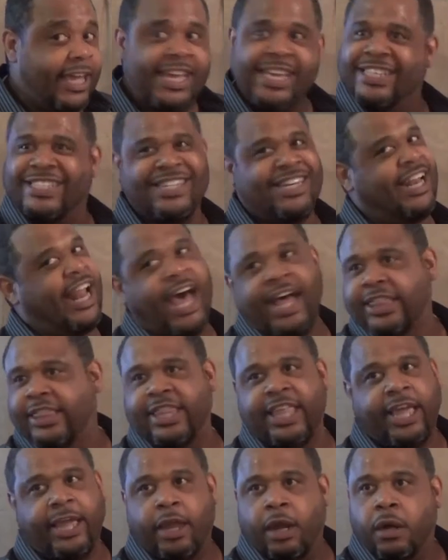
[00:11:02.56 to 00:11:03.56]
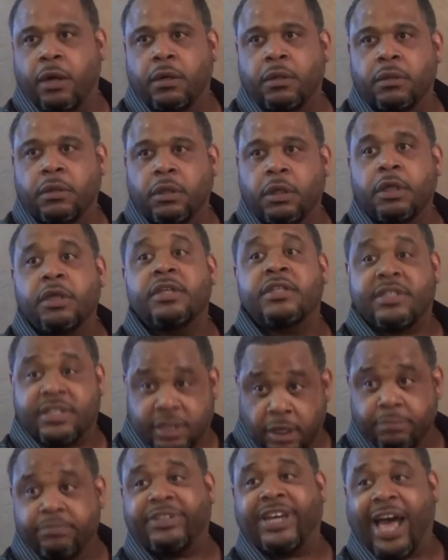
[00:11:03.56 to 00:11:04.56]
is not there.
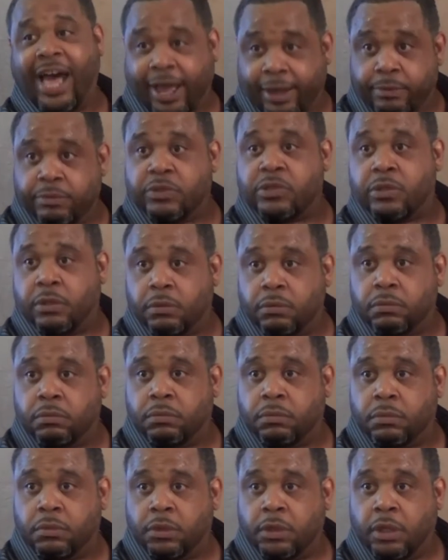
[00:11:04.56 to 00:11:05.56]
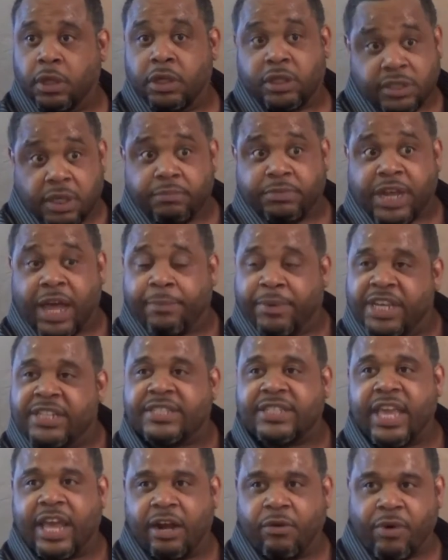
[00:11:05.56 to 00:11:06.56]
Sometimes they
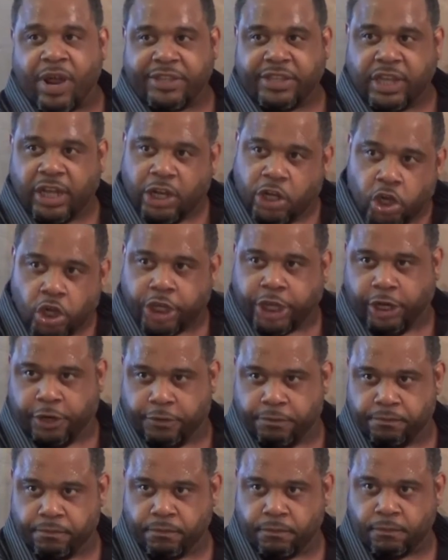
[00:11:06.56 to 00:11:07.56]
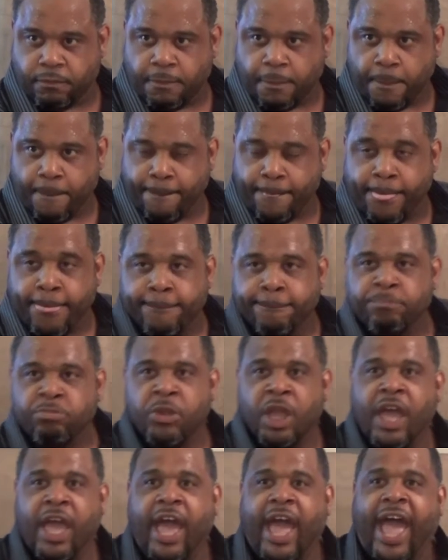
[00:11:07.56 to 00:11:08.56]
standing right there looking.
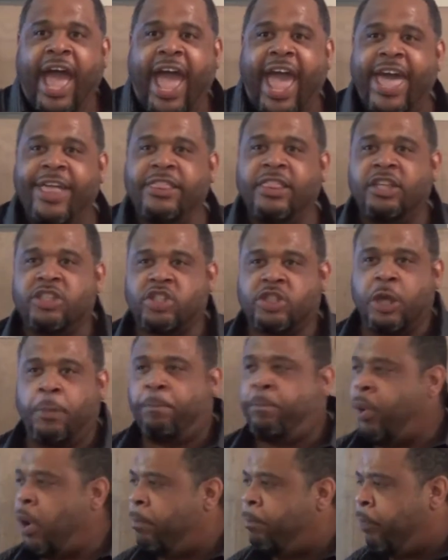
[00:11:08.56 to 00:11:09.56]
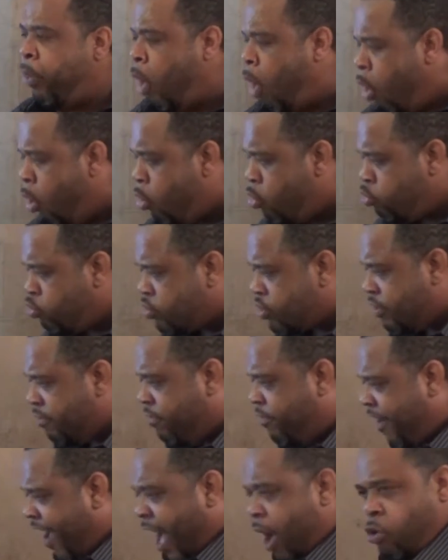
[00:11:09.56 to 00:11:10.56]
And the proposed
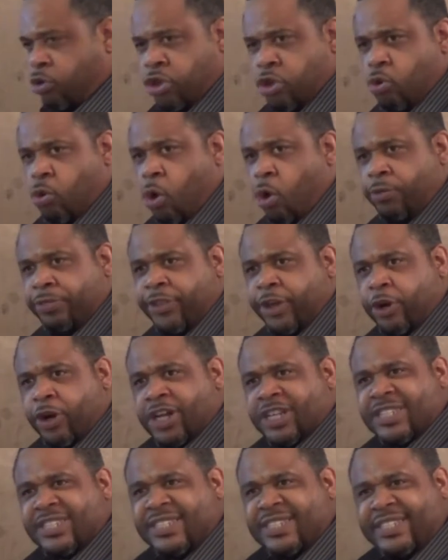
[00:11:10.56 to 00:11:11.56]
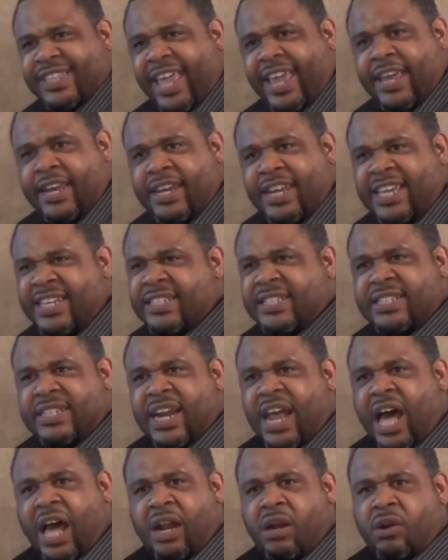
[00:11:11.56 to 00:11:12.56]
value on their estate is
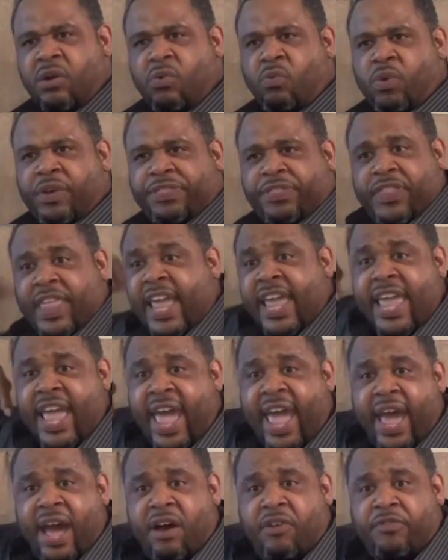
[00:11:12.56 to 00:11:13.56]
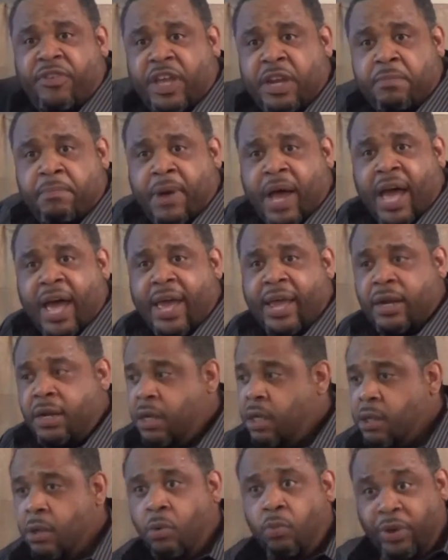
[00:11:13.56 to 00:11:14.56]
not what they have in mind,
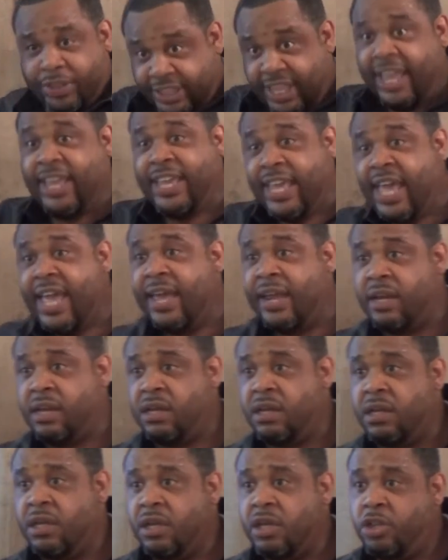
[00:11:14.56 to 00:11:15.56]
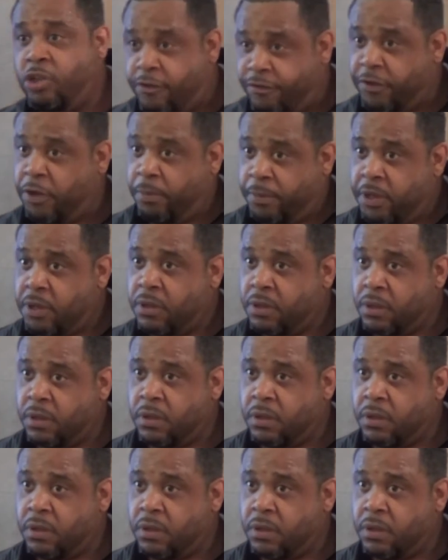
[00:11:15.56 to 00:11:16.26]
what they get. You feel me?